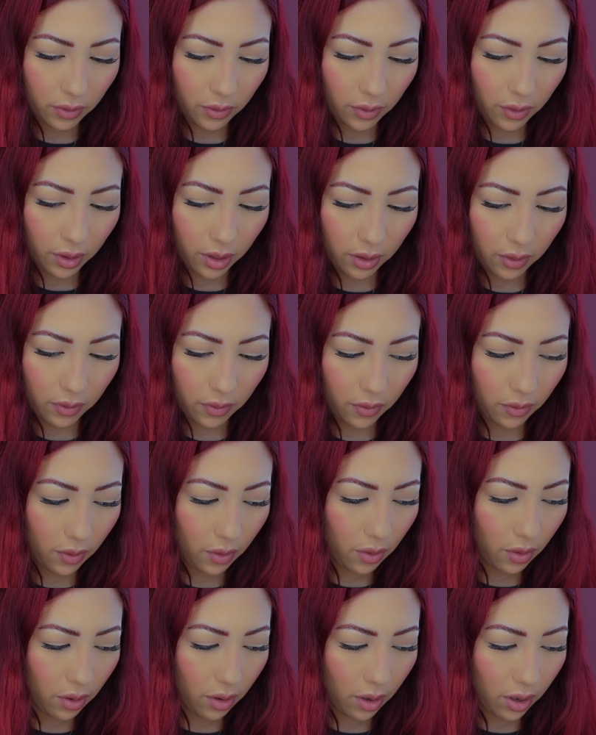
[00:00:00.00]

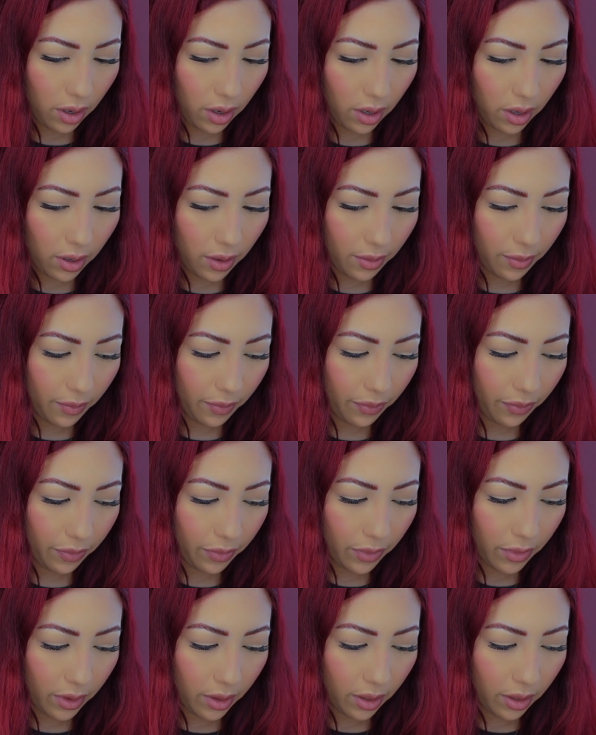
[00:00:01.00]
44
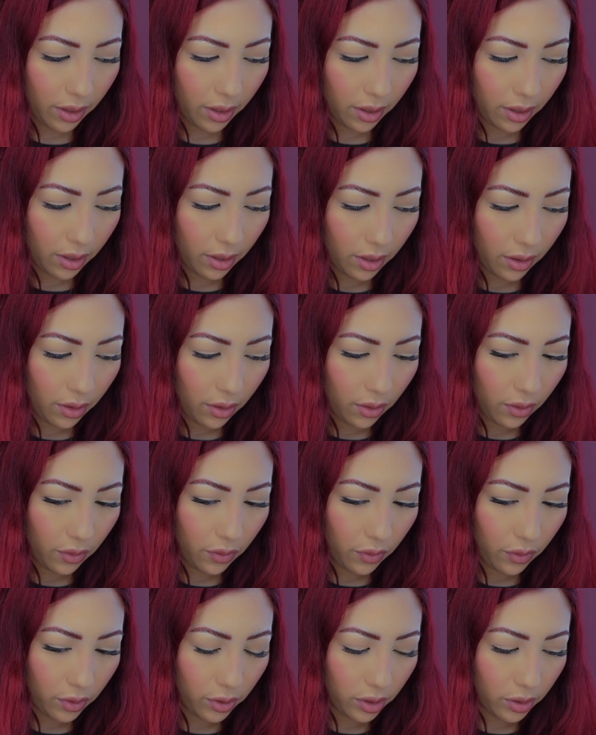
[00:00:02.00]

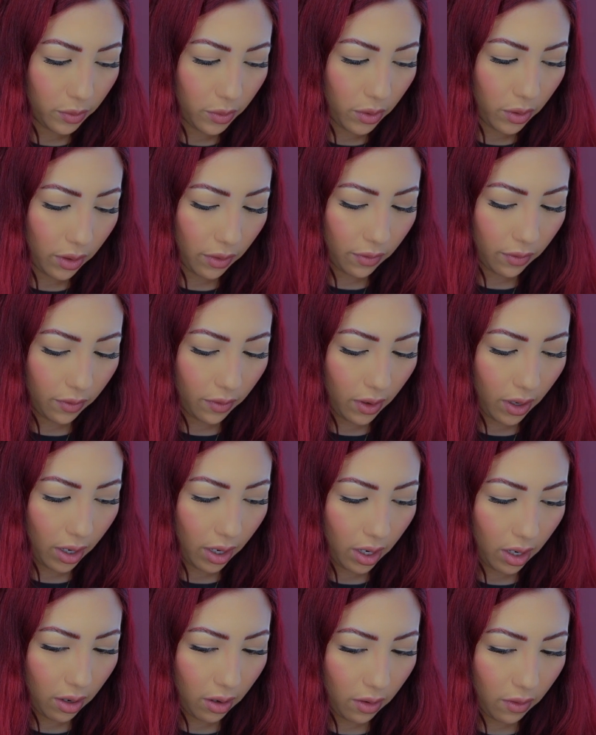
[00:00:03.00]
for Smoke and
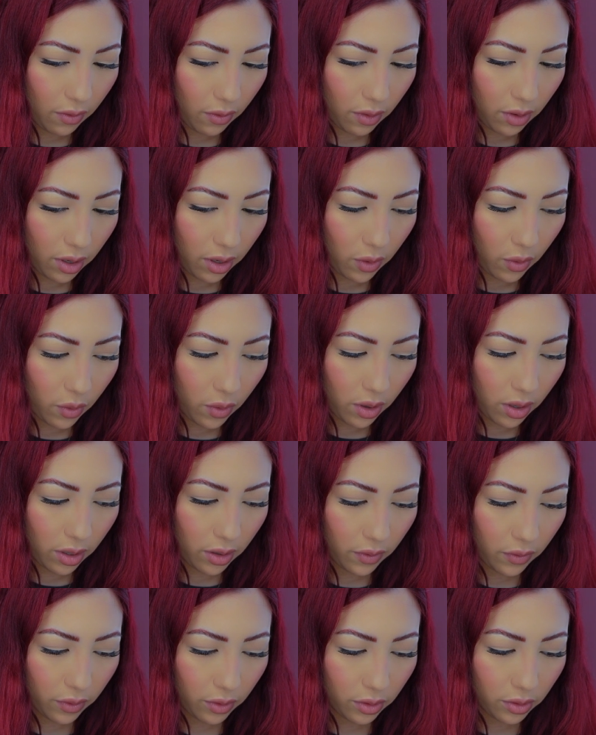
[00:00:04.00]
Fire,
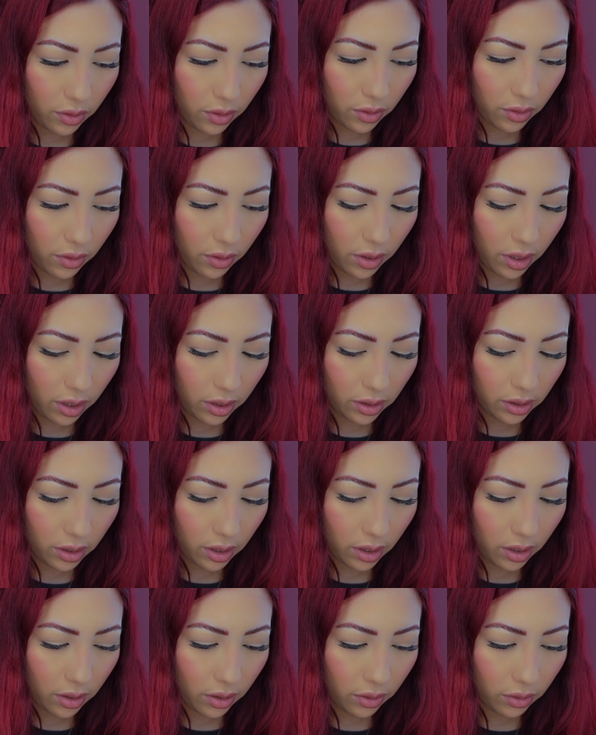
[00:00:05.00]
41 for Sonora
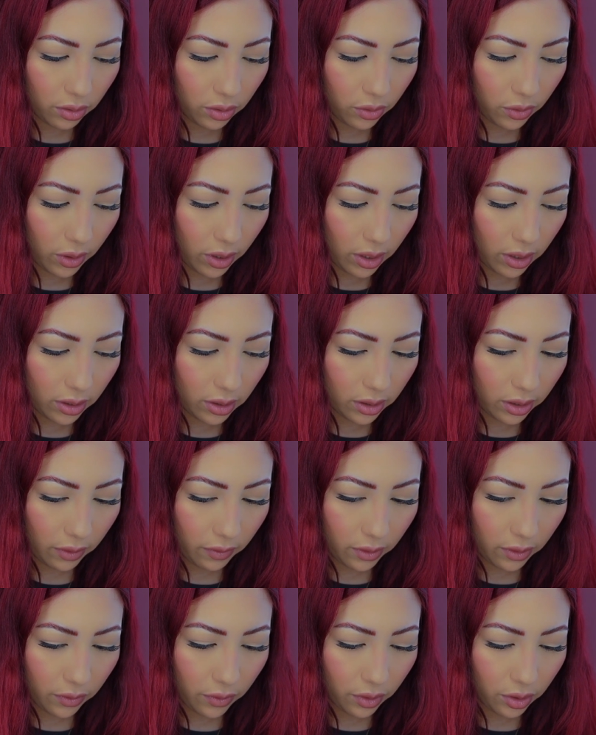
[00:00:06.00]
Town,
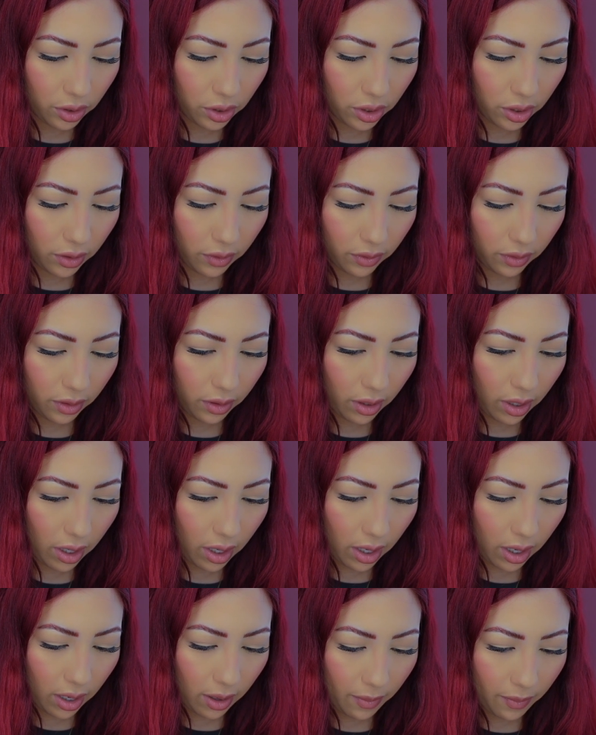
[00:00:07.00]
27 for
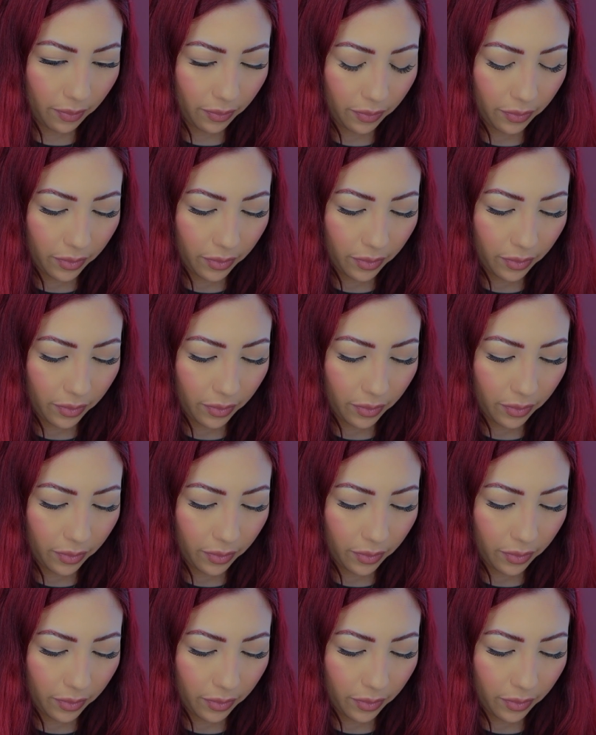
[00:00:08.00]
Chick-fil-A,